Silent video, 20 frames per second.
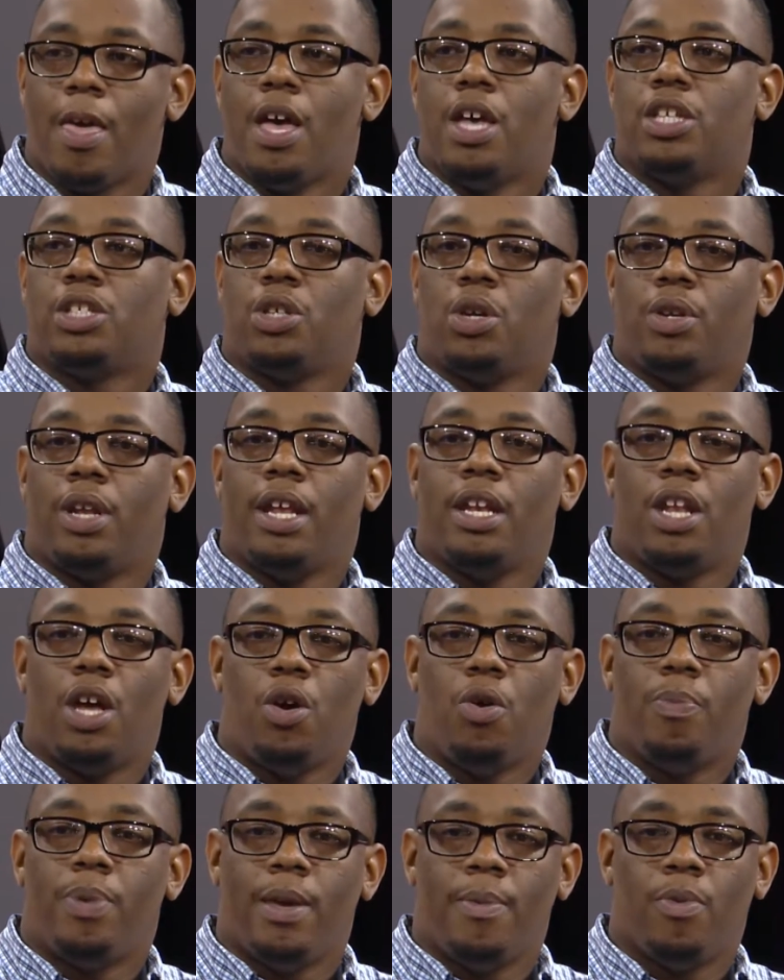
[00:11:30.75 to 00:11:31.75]
So they
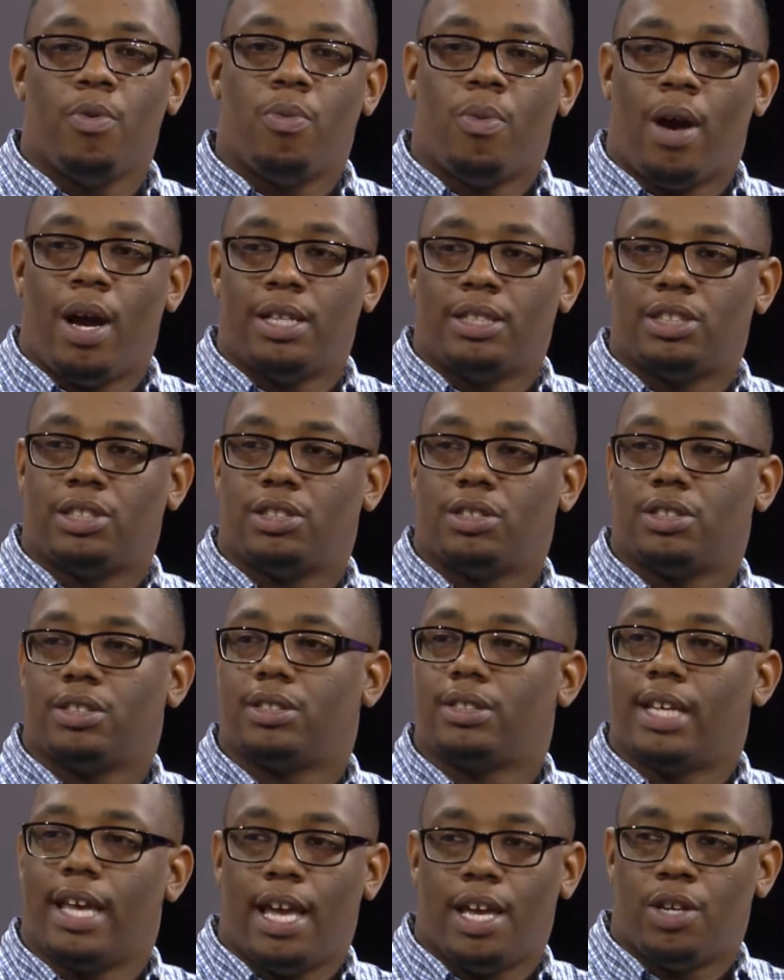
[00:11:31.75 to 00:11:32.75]
know people watch
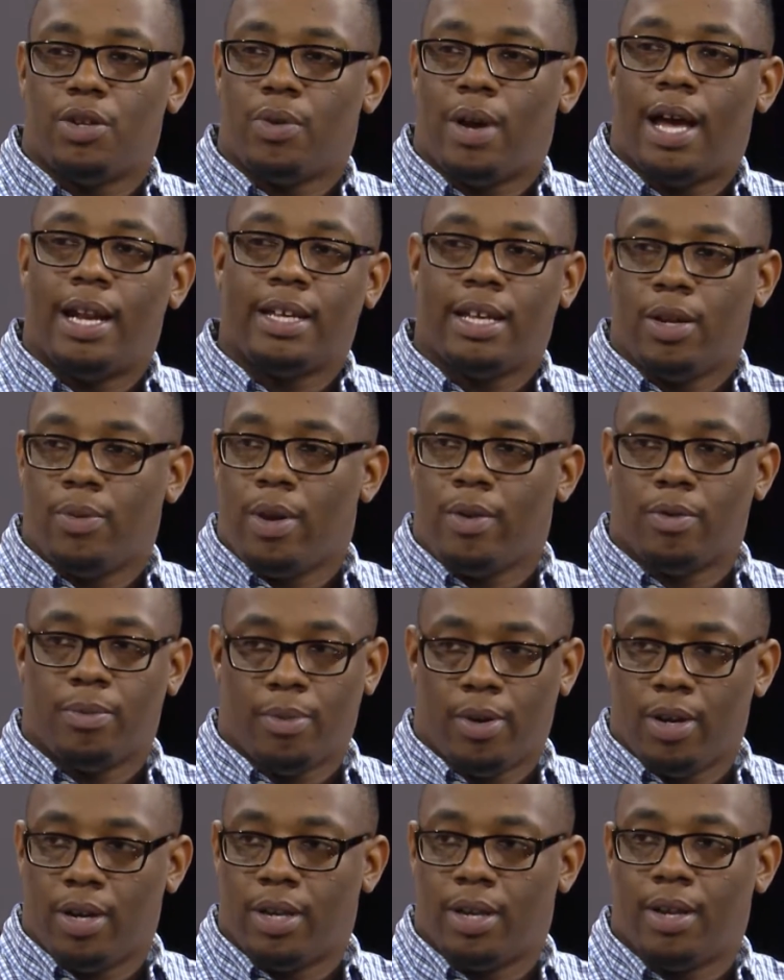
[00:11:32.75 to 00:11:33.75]
Scandal, How to Get Away with
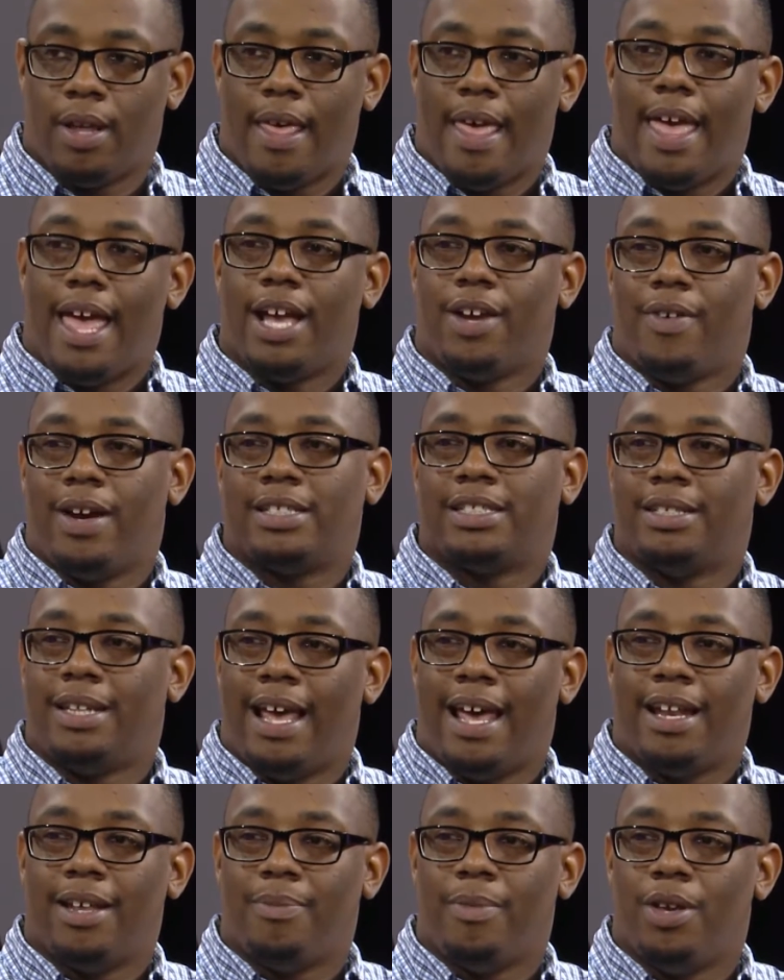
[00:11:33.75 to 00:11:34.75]
Murder, and Grey's
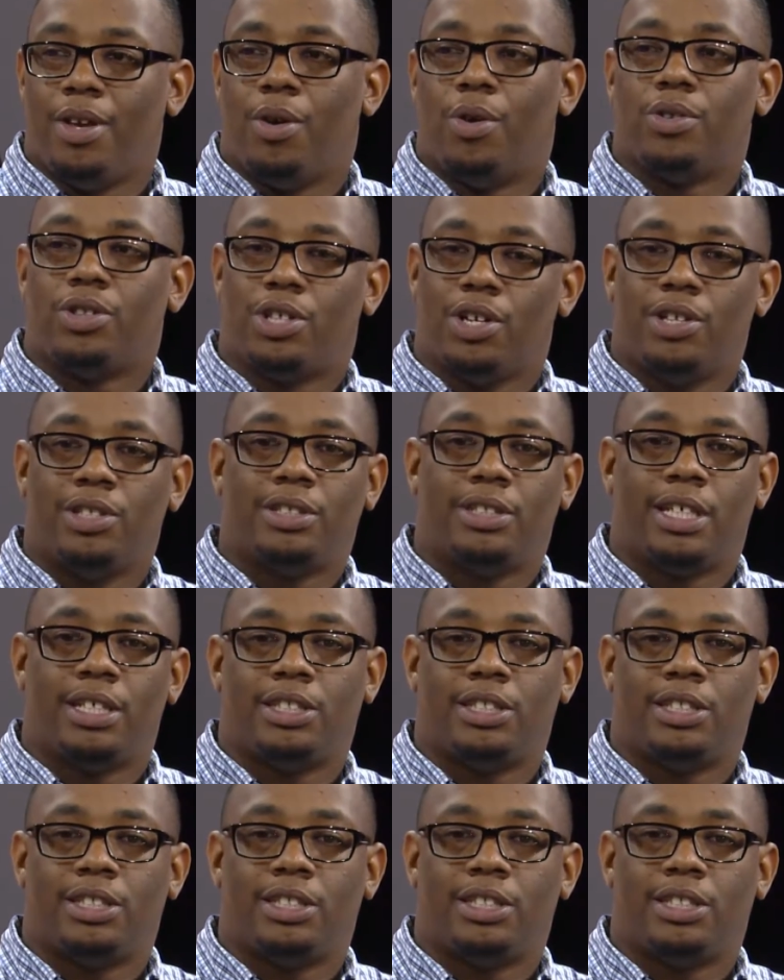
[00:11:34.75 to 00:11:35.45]
Anatomy on Thursday.